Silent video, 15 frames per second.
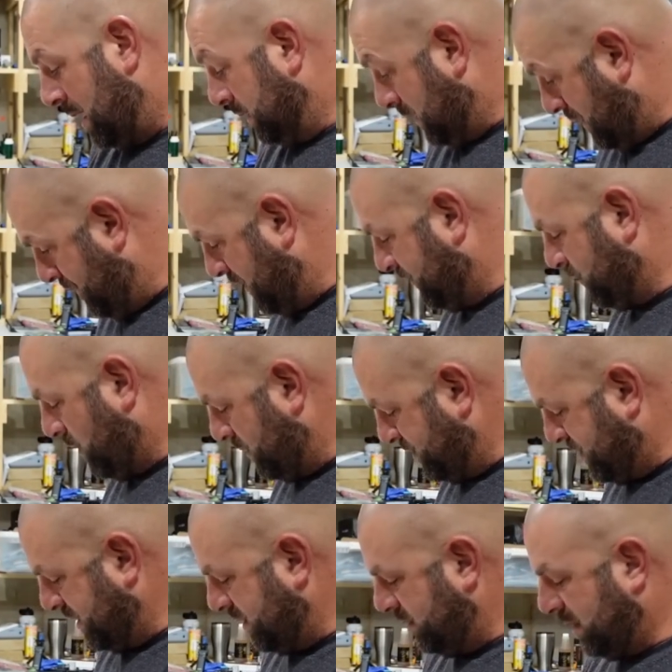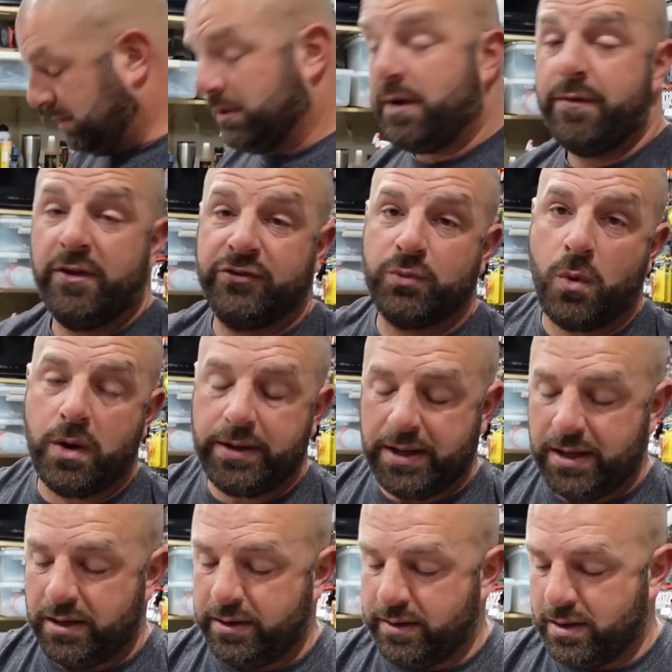Love this one too. I love this one
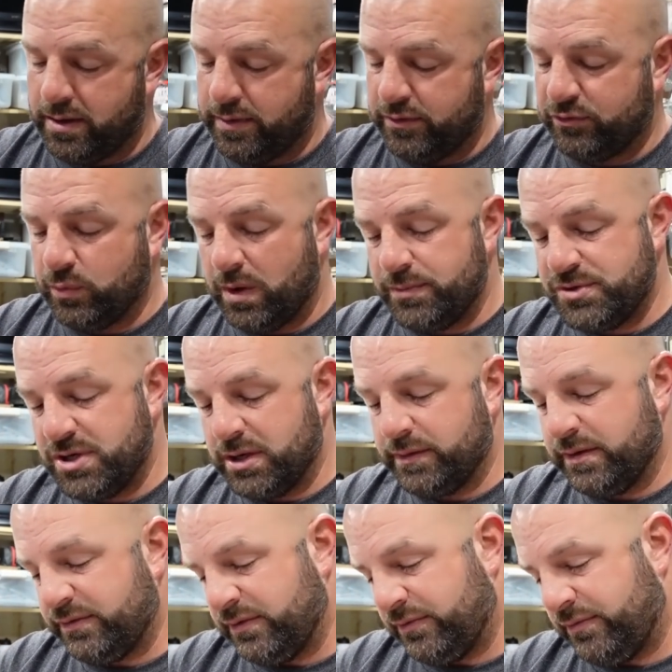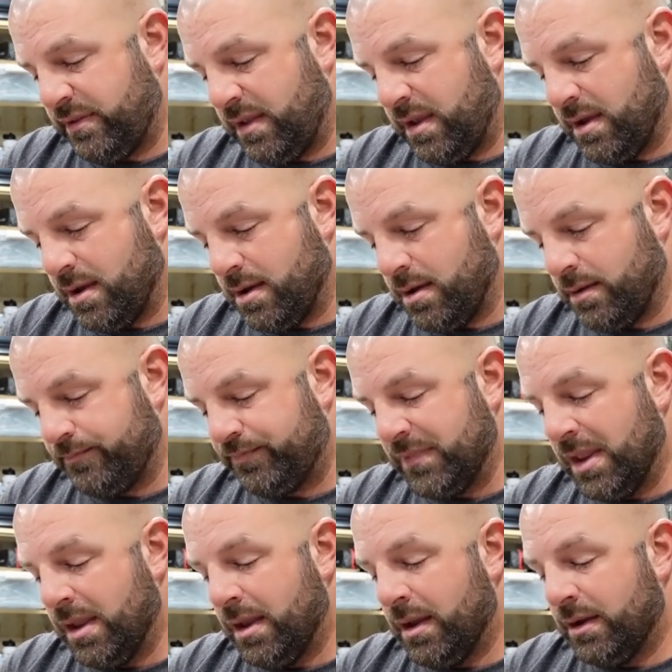in the swim jig. This is the
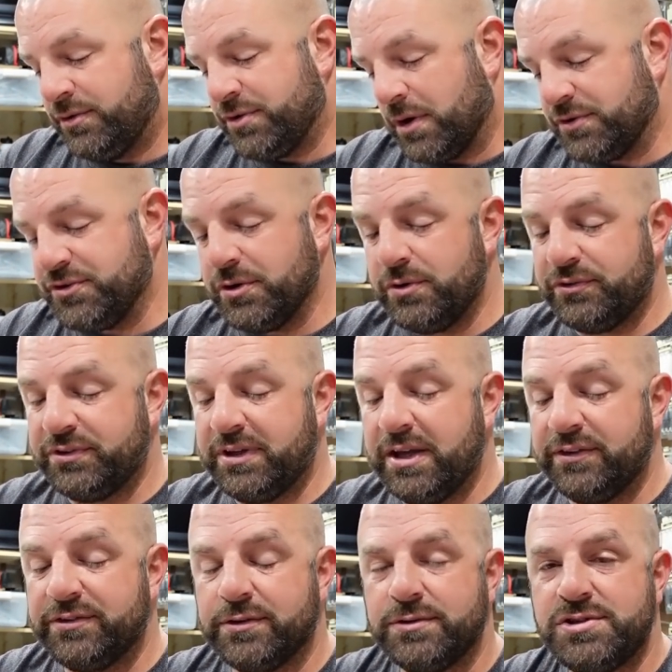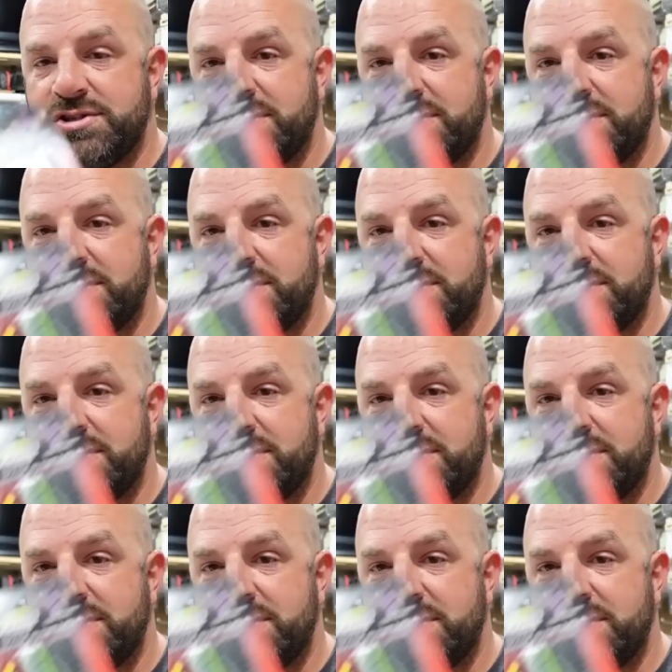chartreuse gizzard